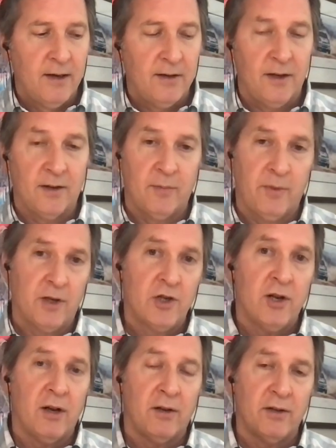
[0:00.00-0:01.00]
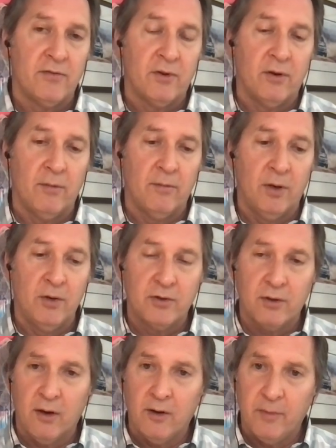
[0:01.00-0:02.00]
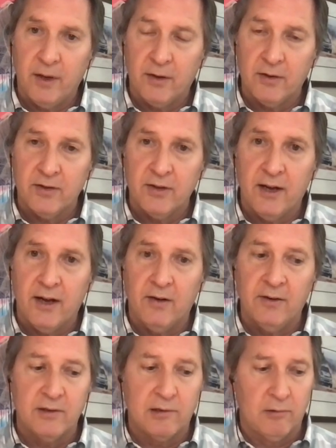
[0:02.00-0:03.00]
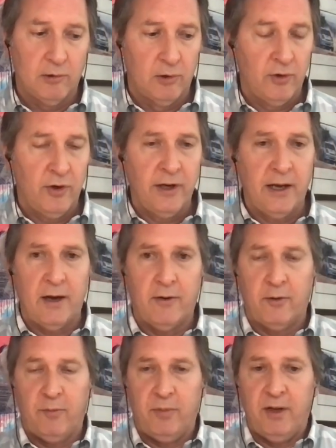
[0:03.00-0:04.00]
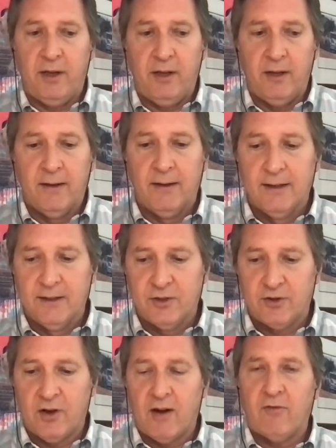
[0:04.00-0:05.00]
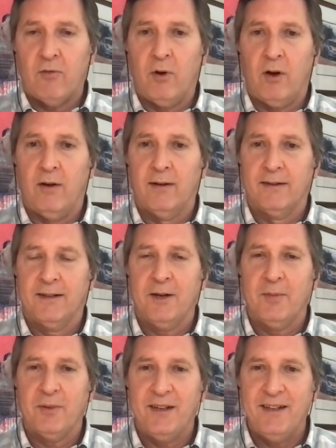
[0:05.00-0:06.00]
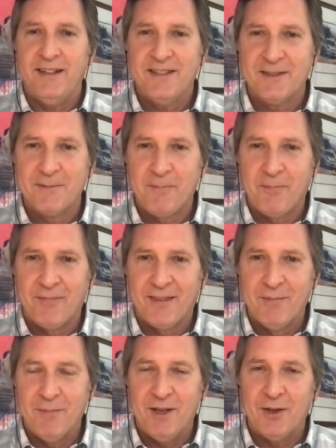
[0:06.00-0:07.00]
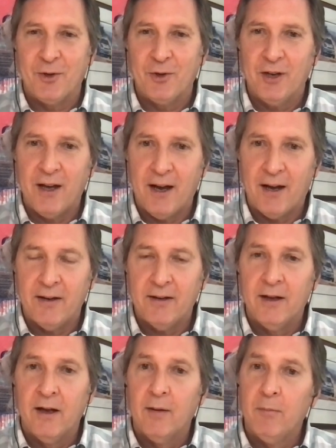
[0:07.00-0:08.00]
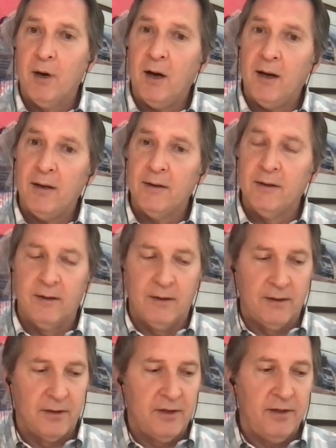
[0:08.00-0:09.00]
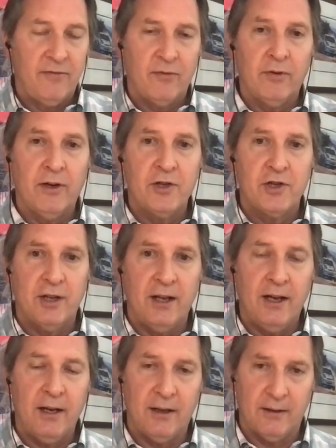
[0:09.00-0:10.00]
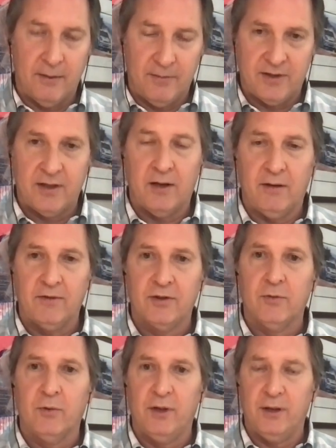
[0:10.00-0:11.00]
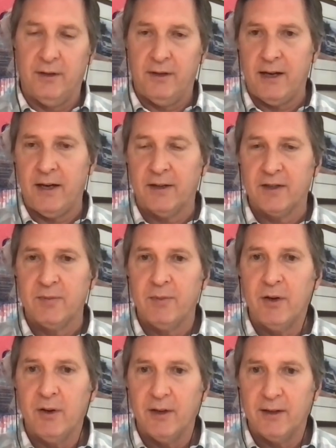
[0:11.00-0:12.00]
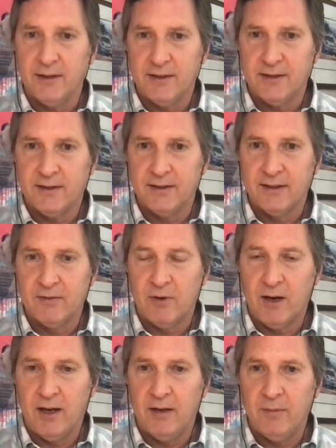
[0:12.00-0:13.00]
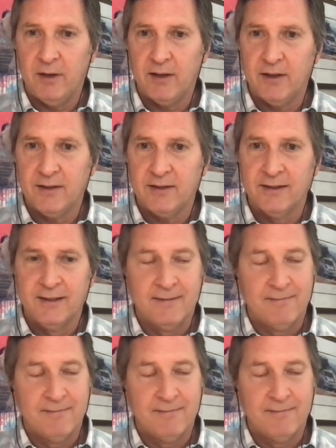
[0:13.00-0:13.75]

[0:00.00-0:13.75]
I think the big challenge for most automakers now is learning how to be software companies, being good at it, but differentiating themselves within that experience, right? Because